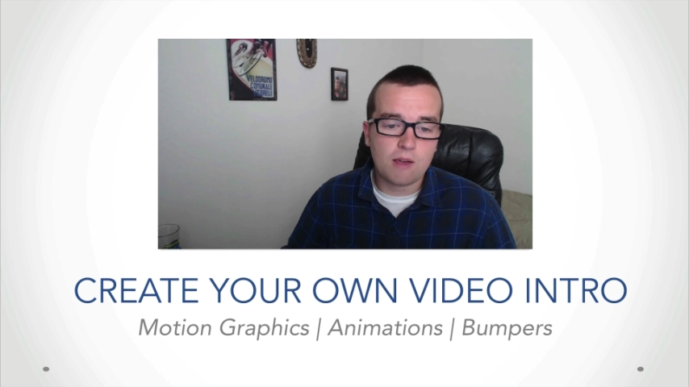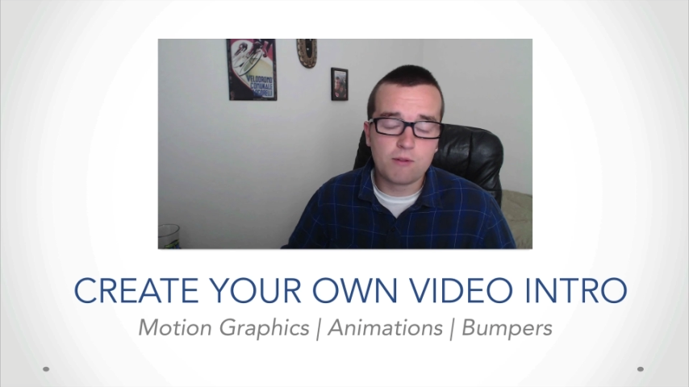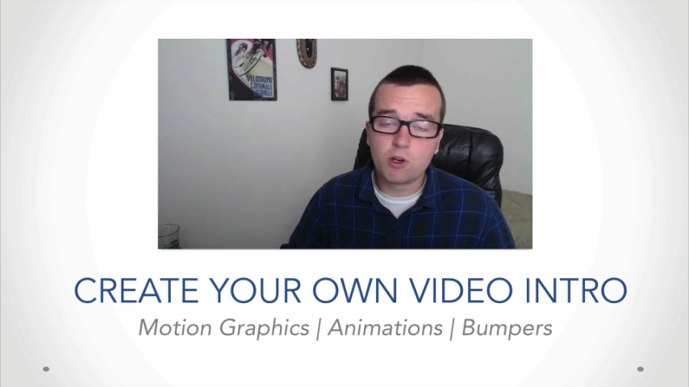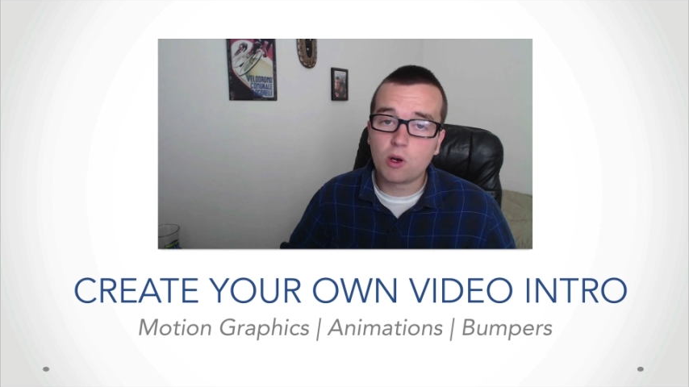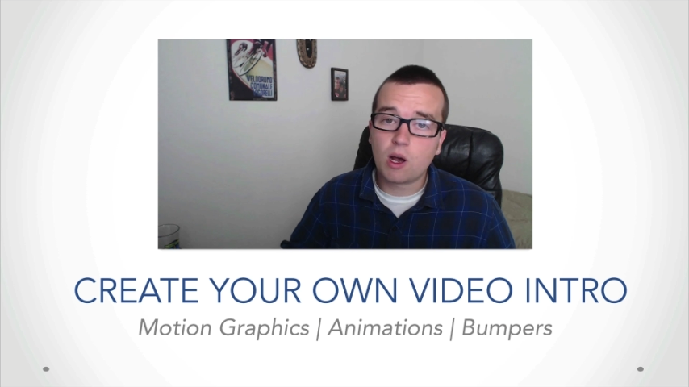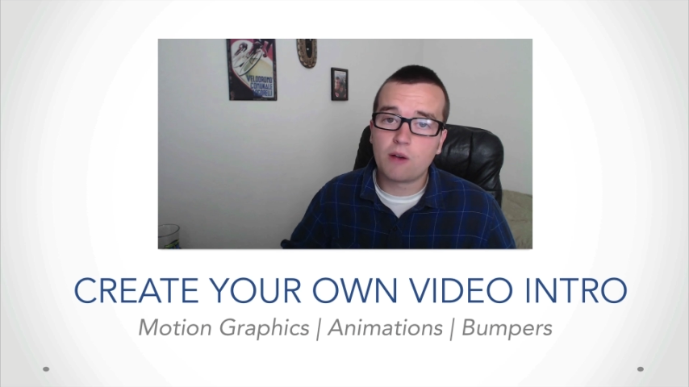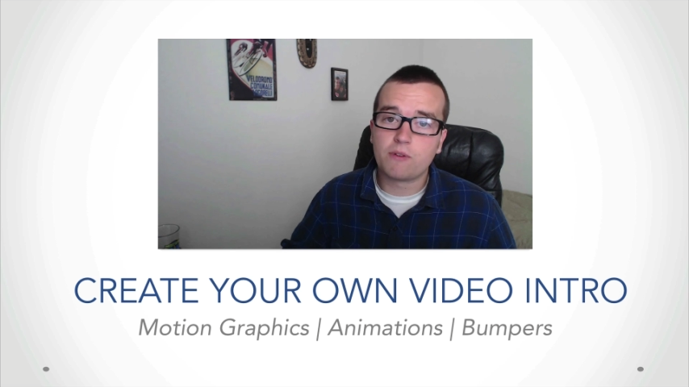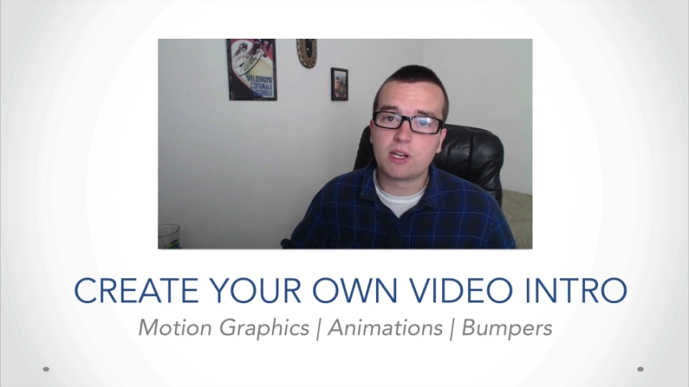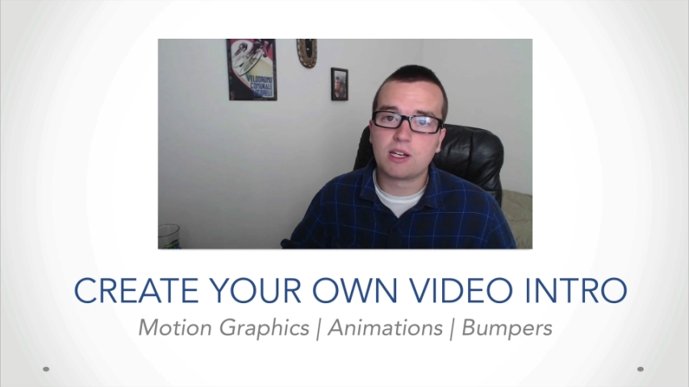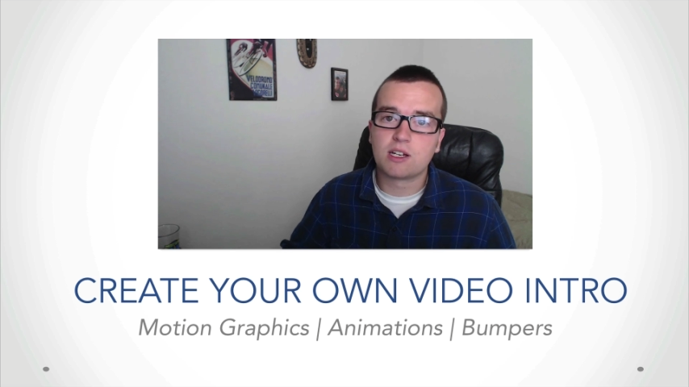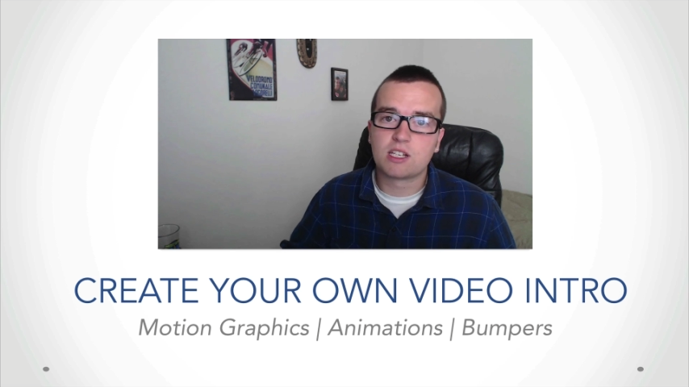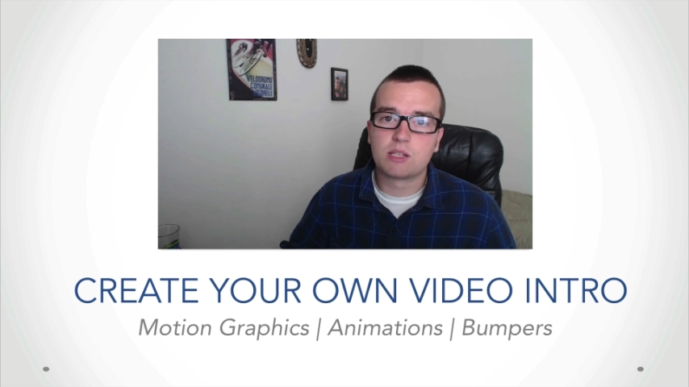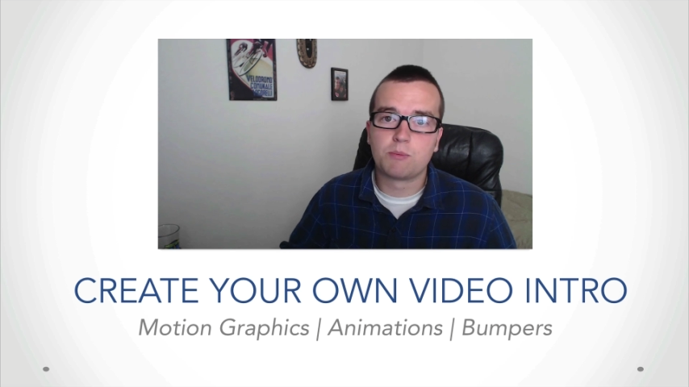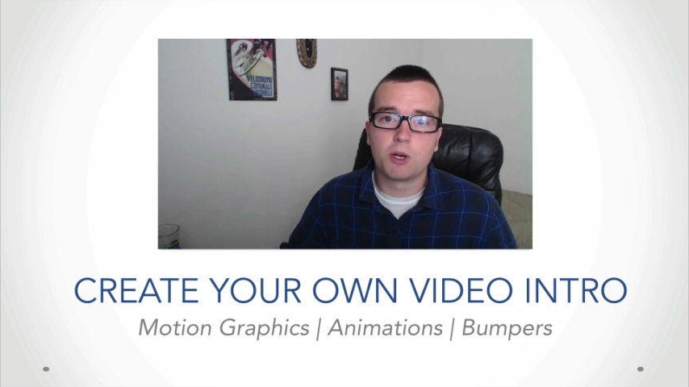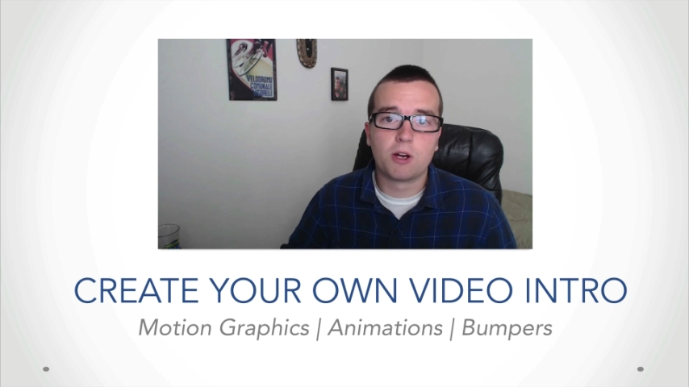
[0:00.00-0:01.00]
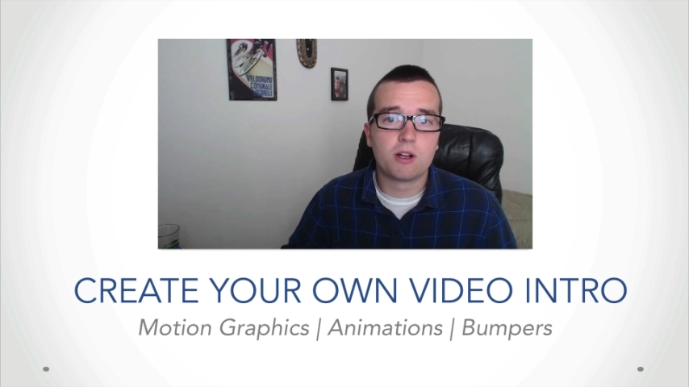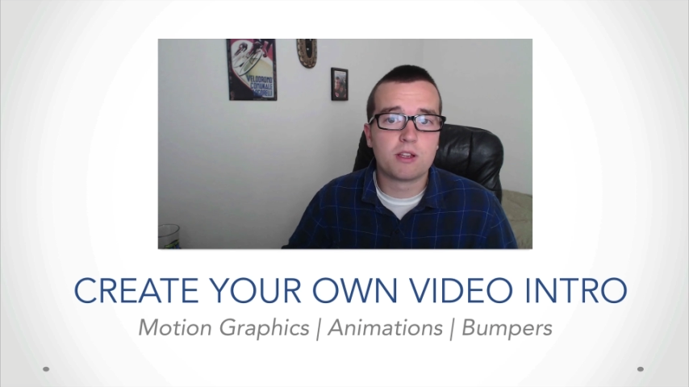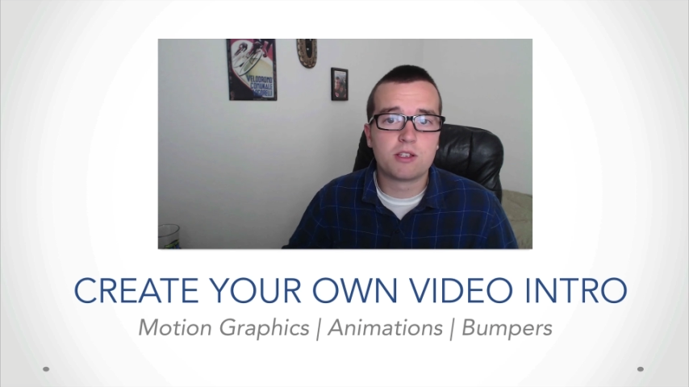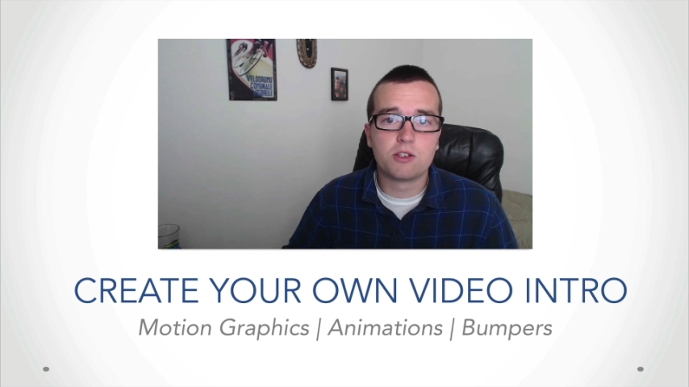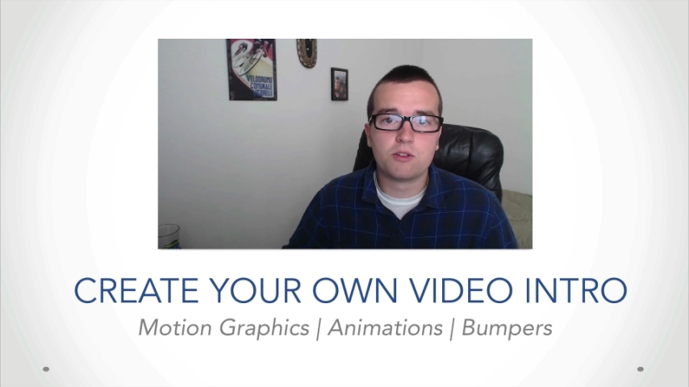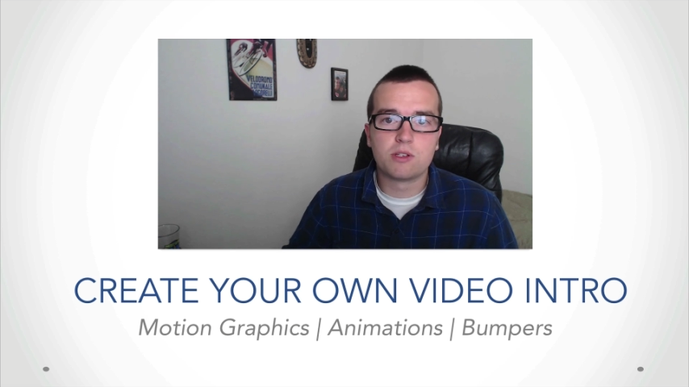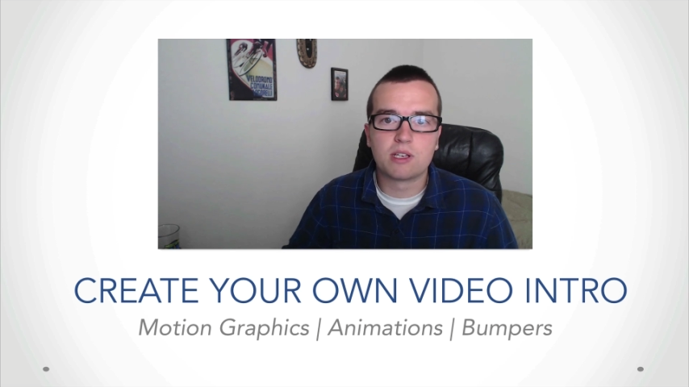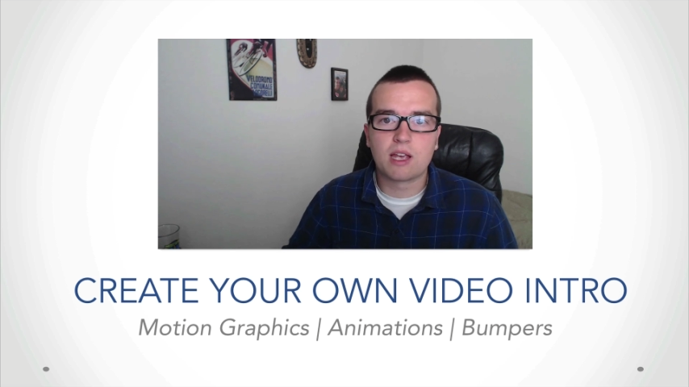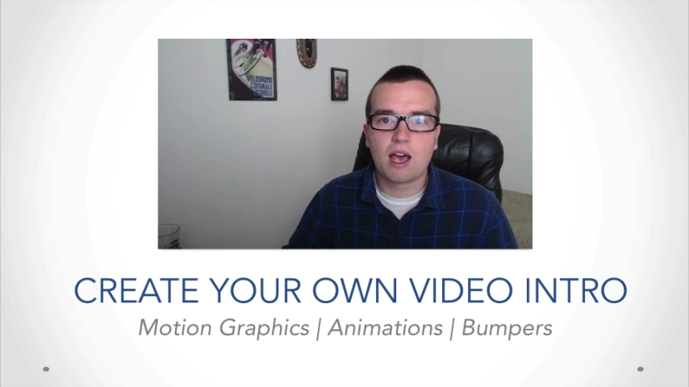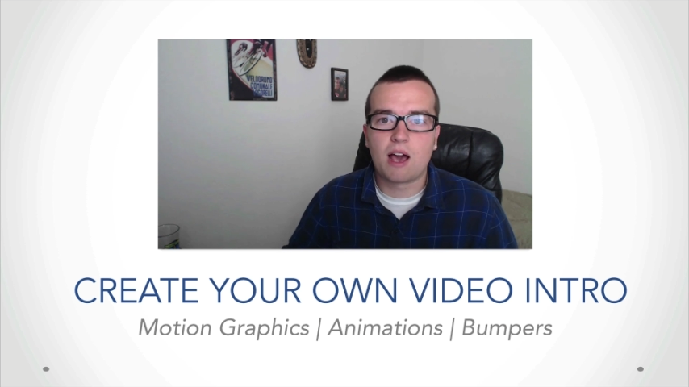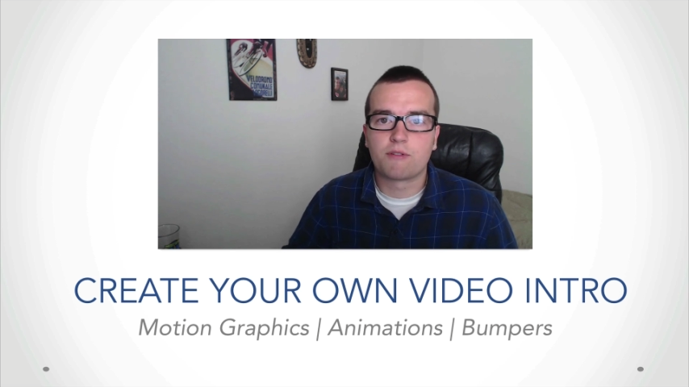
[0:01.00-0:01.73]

If you don't have any experience using